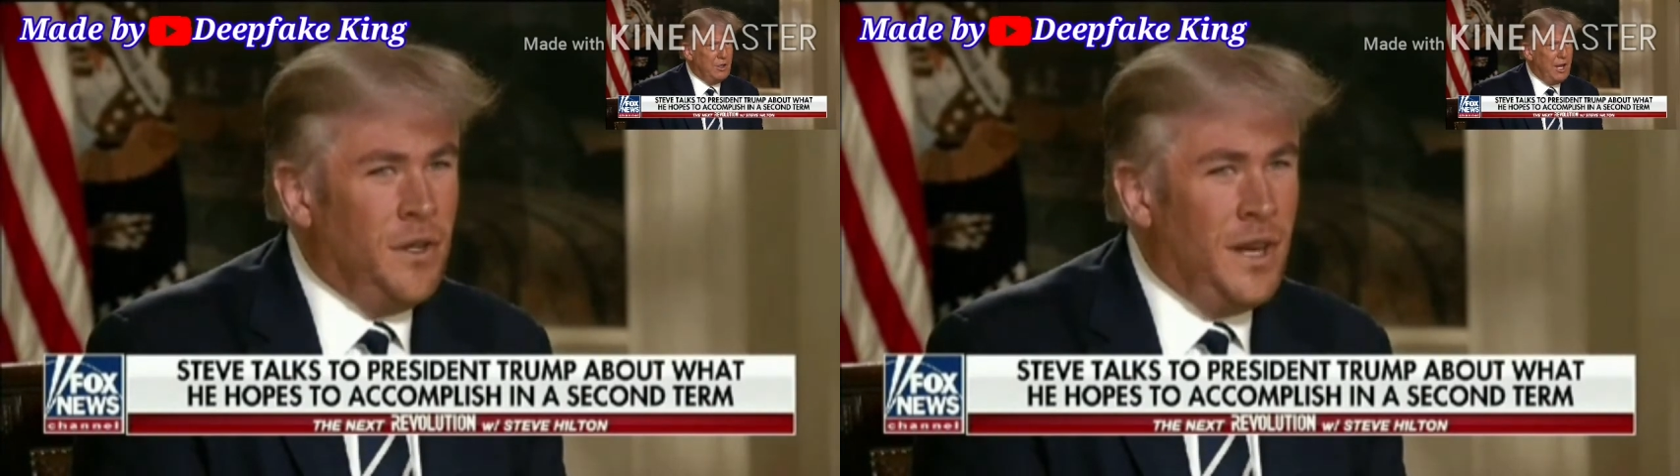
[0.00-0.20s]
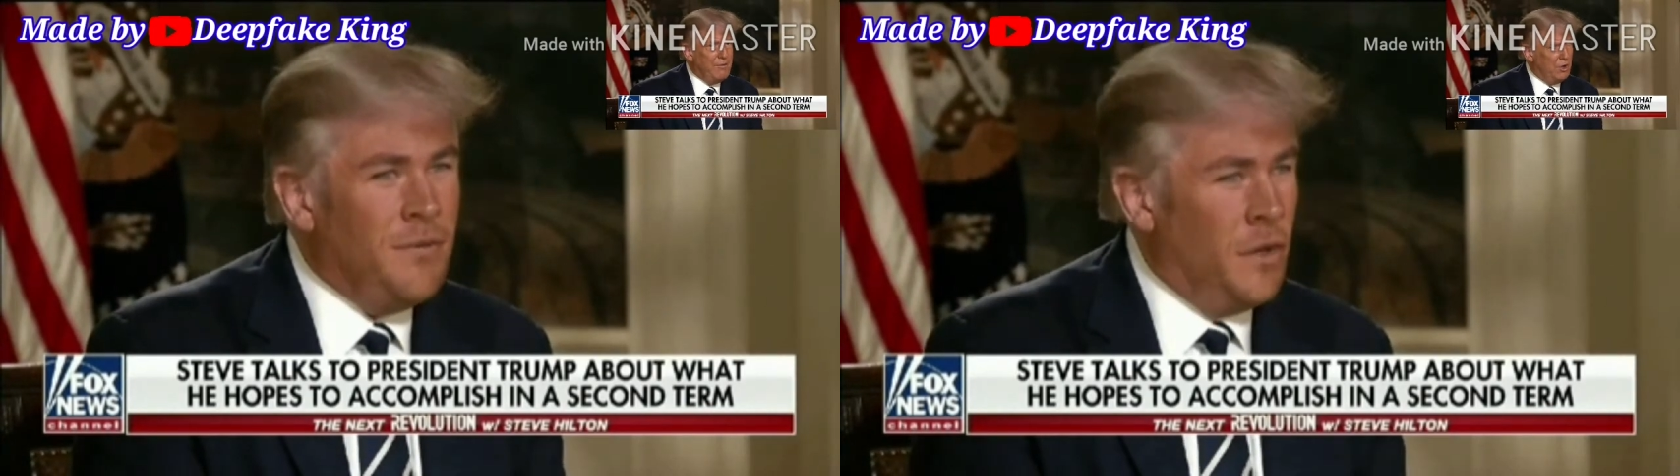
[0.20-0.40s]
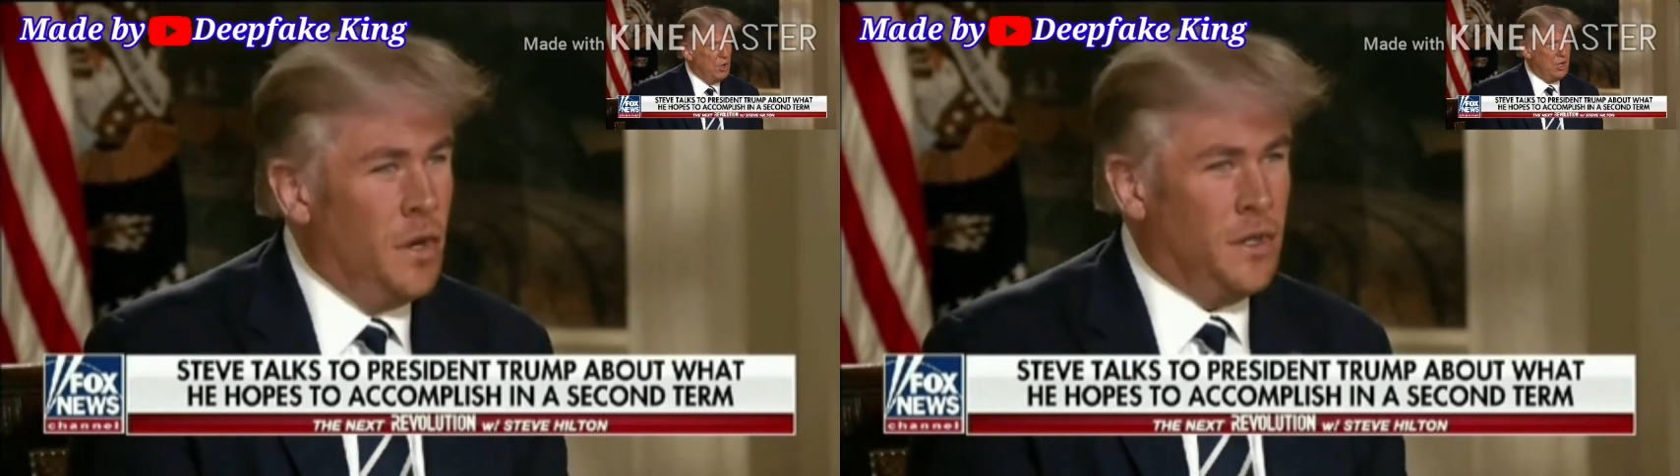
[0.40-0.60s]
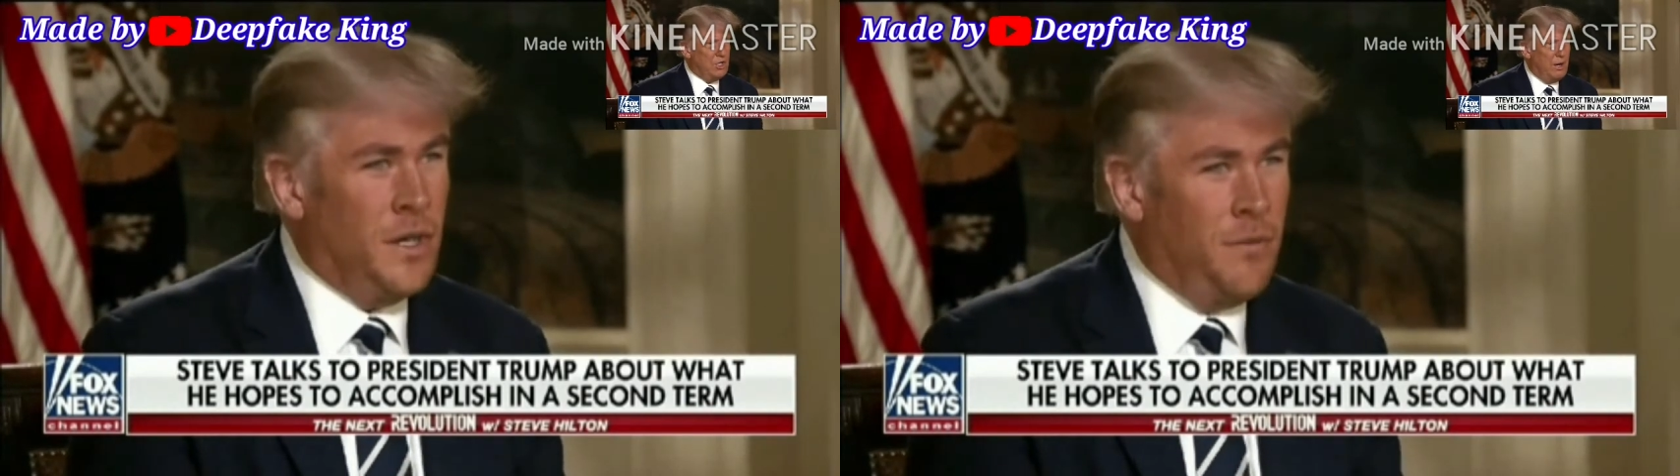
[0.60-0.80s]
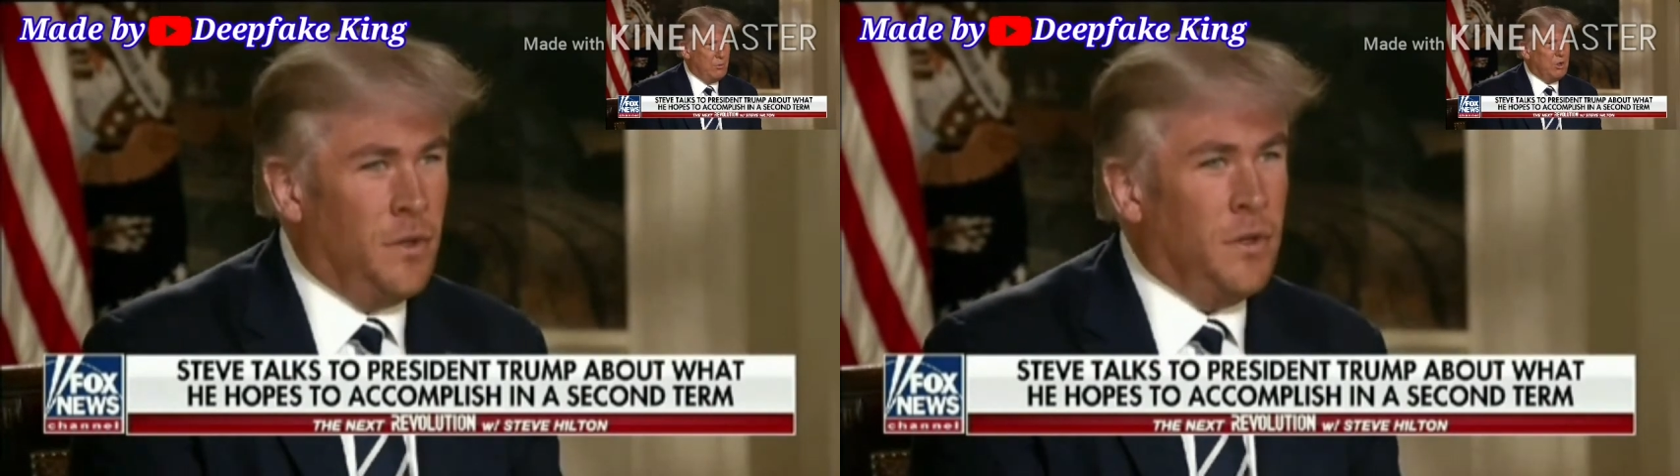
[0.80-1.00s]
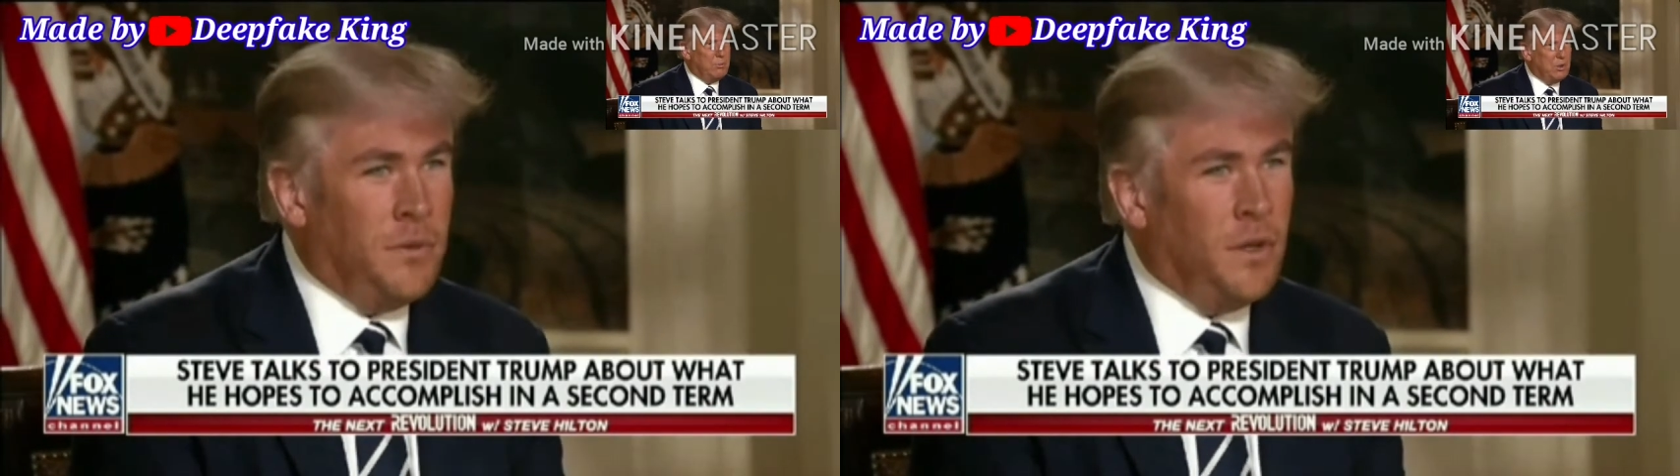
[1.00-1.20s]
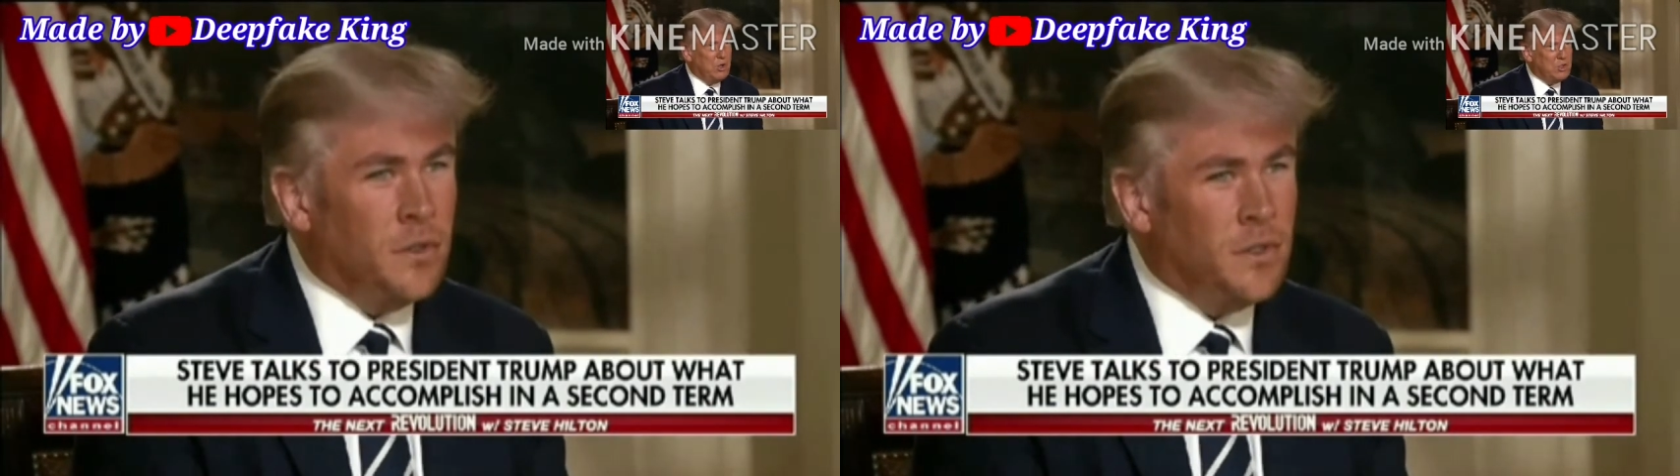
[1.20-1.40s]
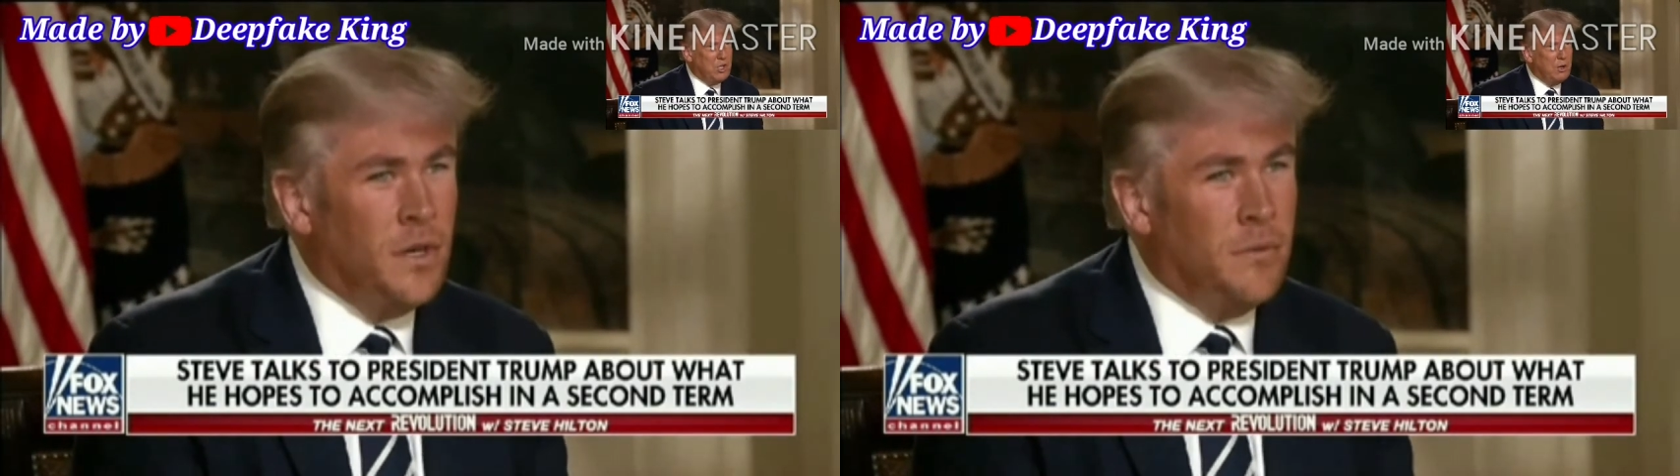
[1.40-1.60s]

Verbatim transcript: they're having a hard time with it because